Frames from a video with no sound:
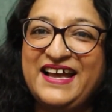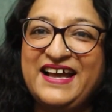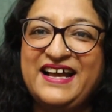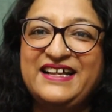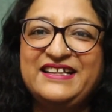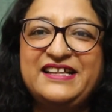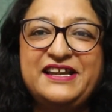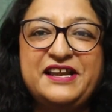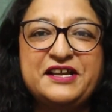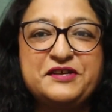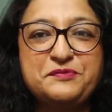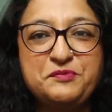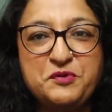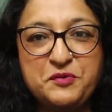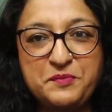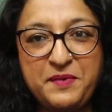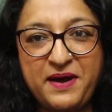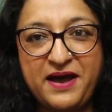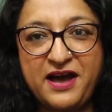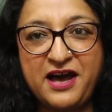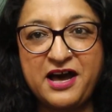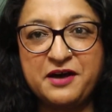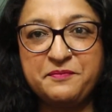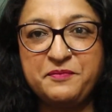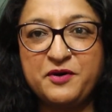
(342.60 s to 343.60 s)
And the next book
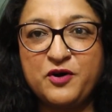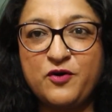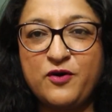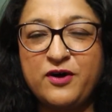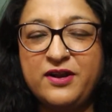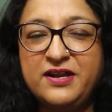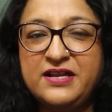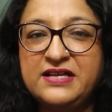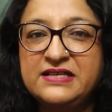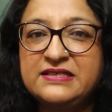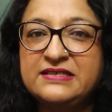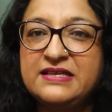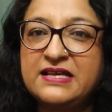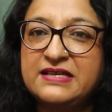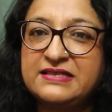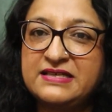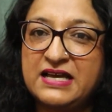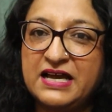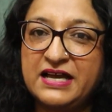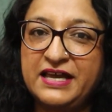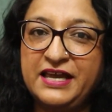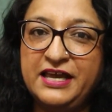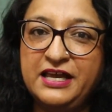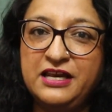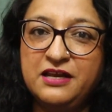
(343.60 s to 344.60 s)
by HarperCollins is
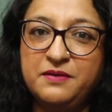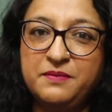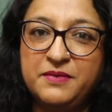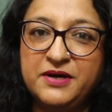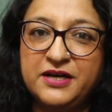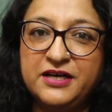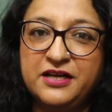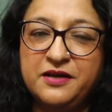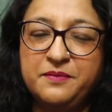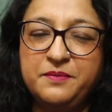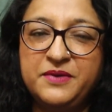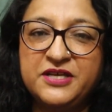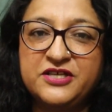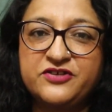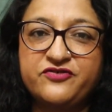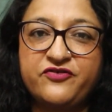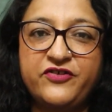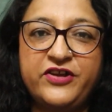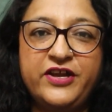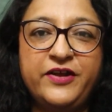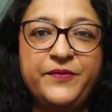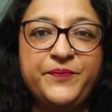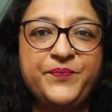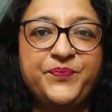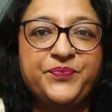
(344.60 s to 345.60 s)
again a murder
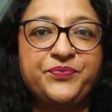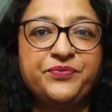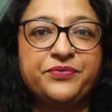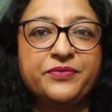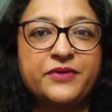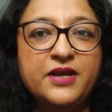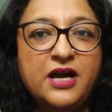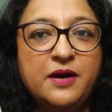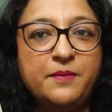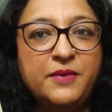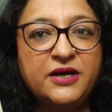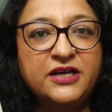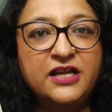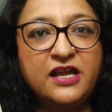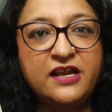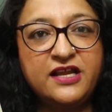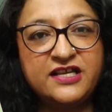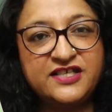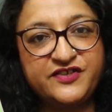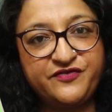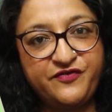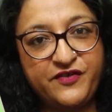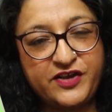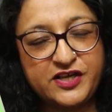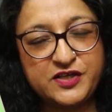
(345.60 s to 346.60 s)
mystery. A Murder
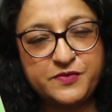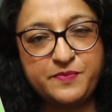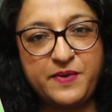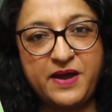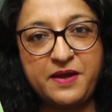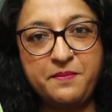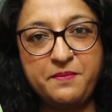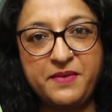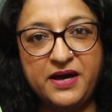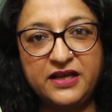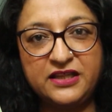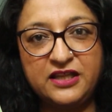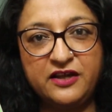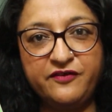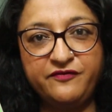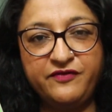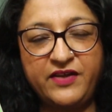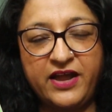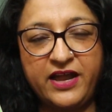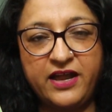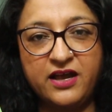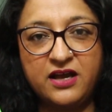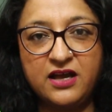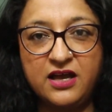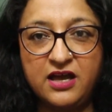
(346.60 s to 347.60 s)
is Fixed by Madhav
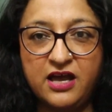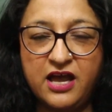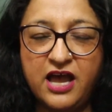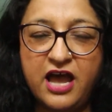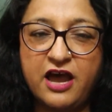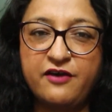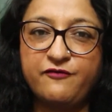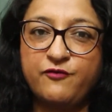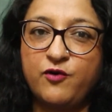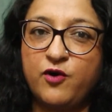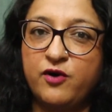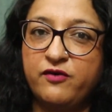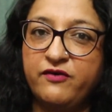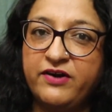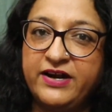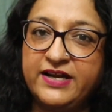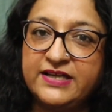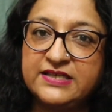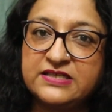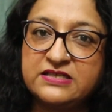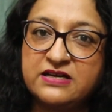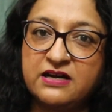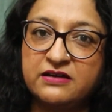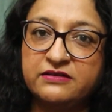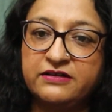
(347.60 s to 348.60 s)
Nayak. I have already
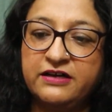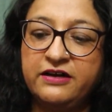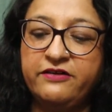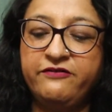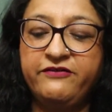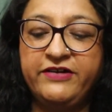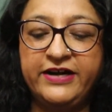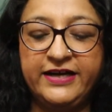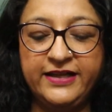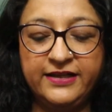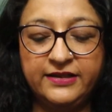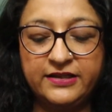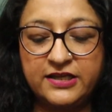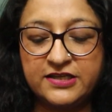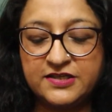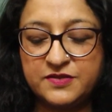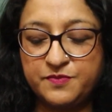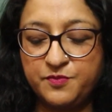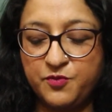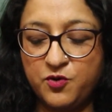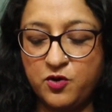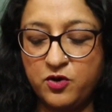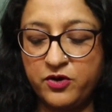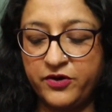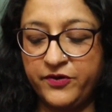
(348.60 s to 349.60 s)
started reading this
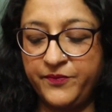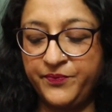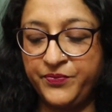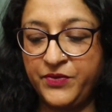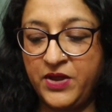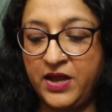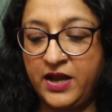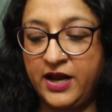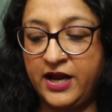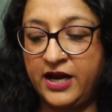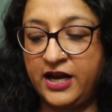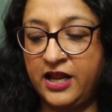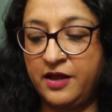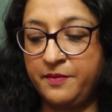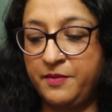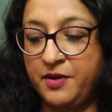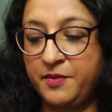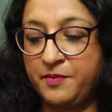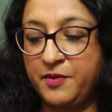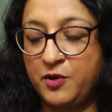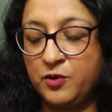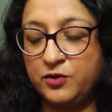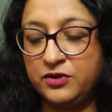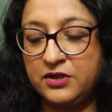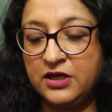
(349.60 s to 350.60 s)
book and I am
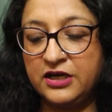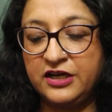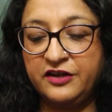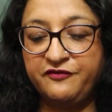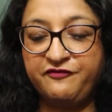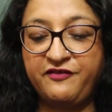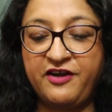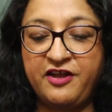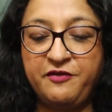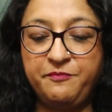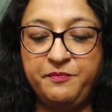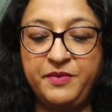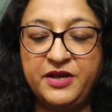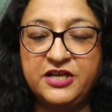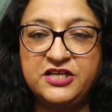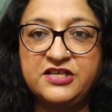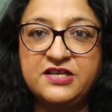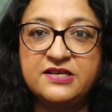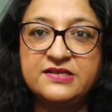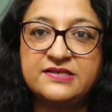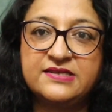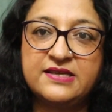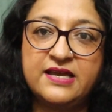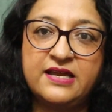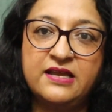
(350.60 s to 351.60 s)
about 35
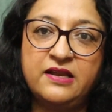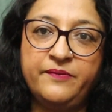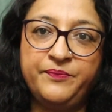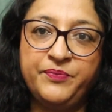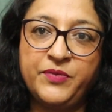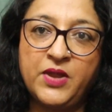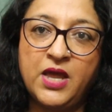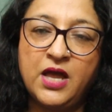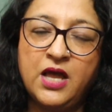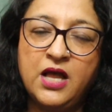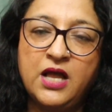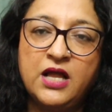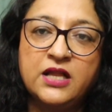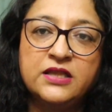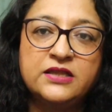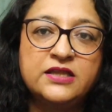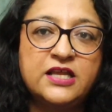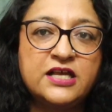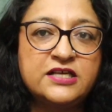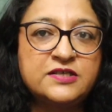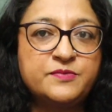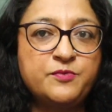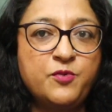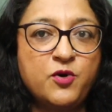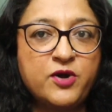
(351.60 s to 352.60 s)
pages in.
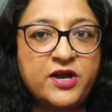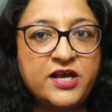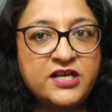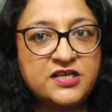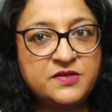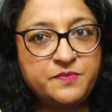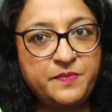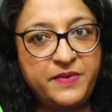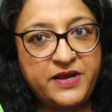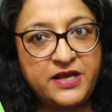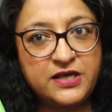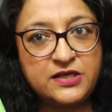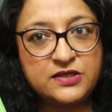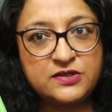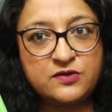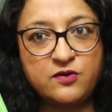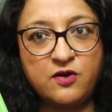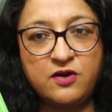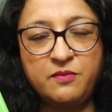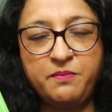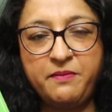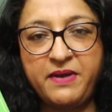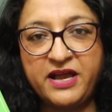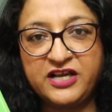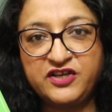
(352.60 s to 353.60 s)
This book is based
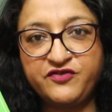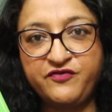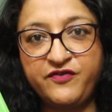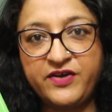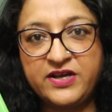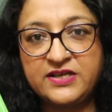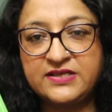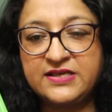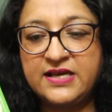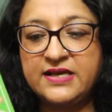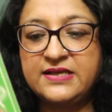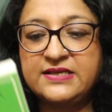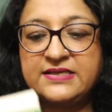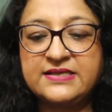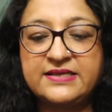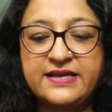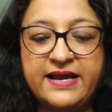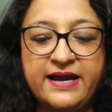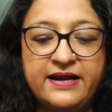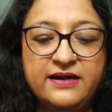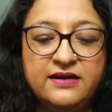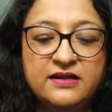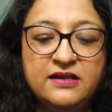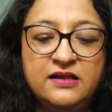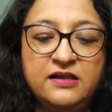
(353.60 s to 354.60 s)
on match-fixing
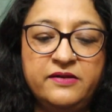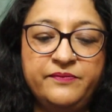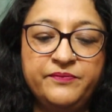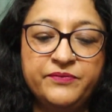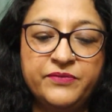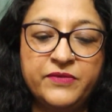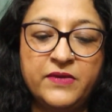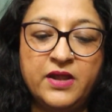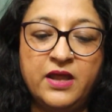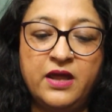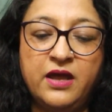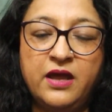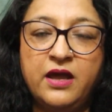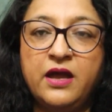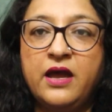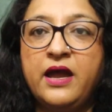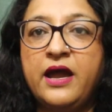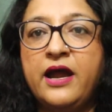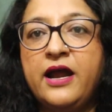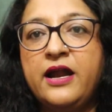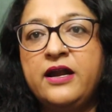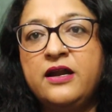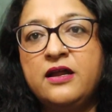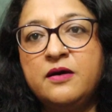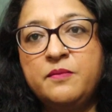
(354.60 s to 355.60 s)
scandal
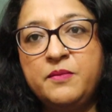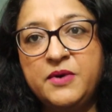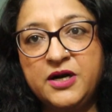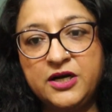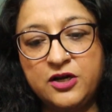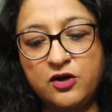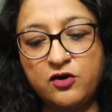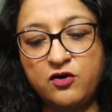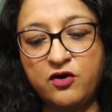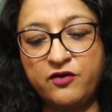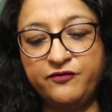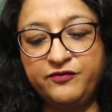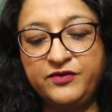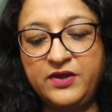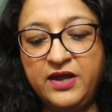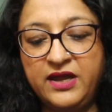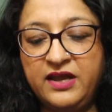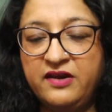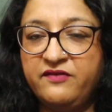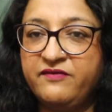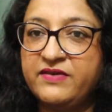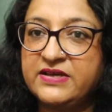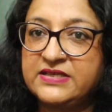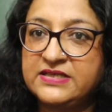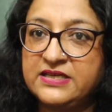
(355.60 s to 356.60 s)
and a murder of the
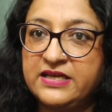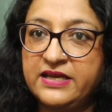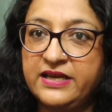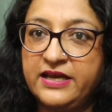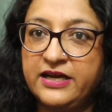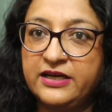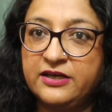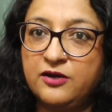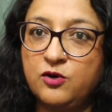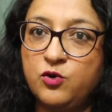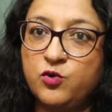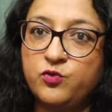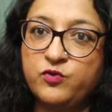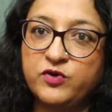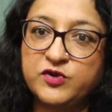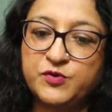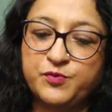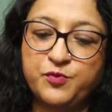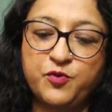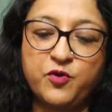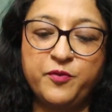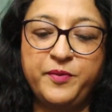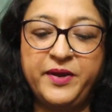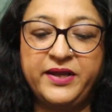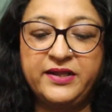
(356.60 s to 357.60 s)
investigator who was
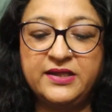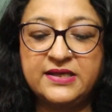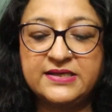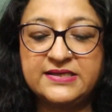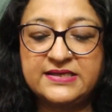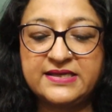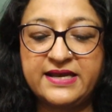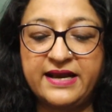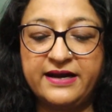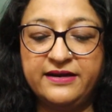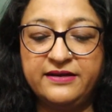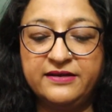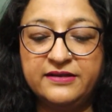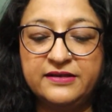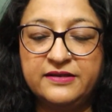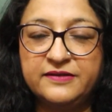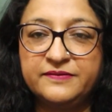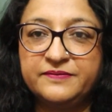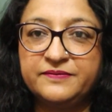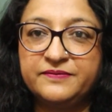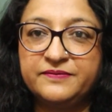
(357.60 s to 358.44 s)
probing the scandal.